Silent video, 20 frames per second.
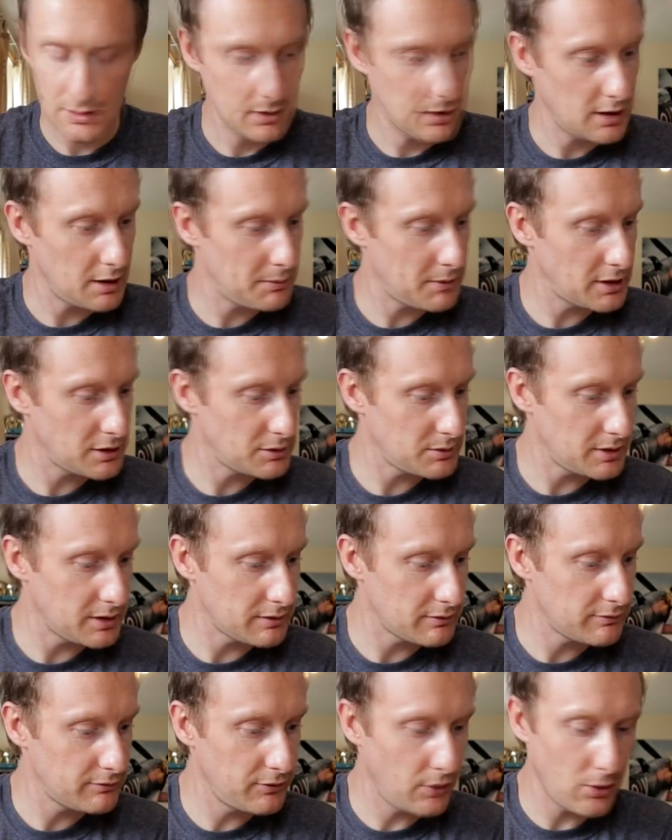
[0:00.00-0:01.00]
How many do we
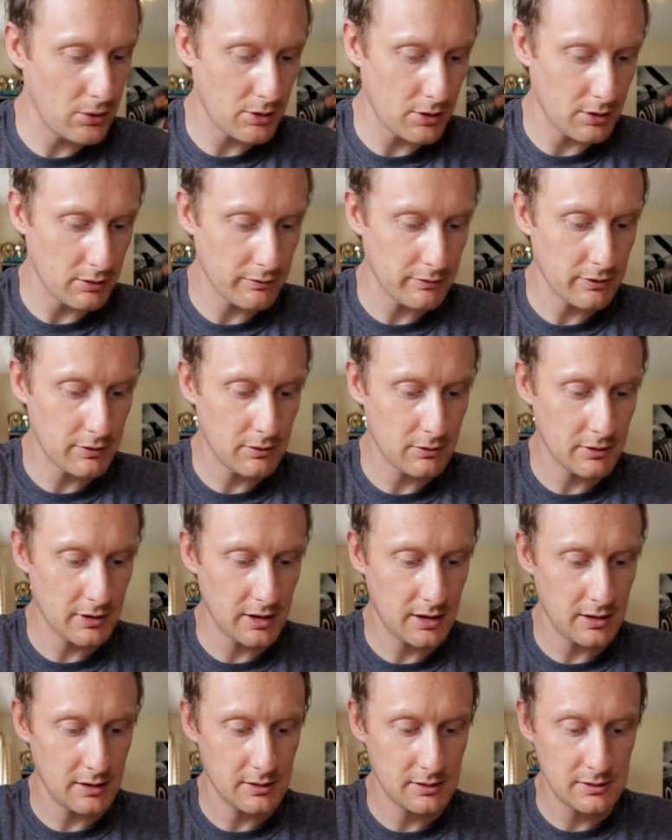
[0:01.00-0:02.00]
need? 4 of.
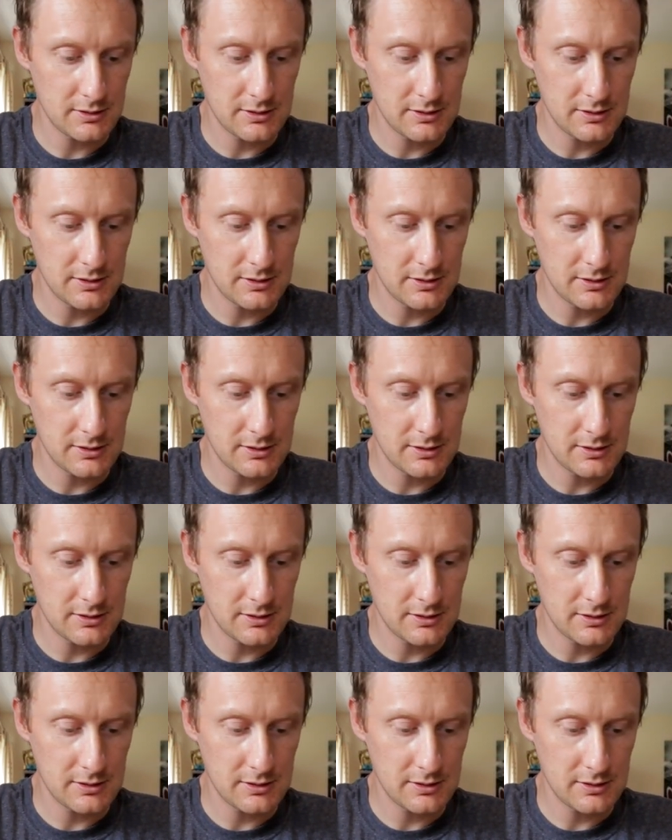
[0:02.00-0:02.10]
Okay.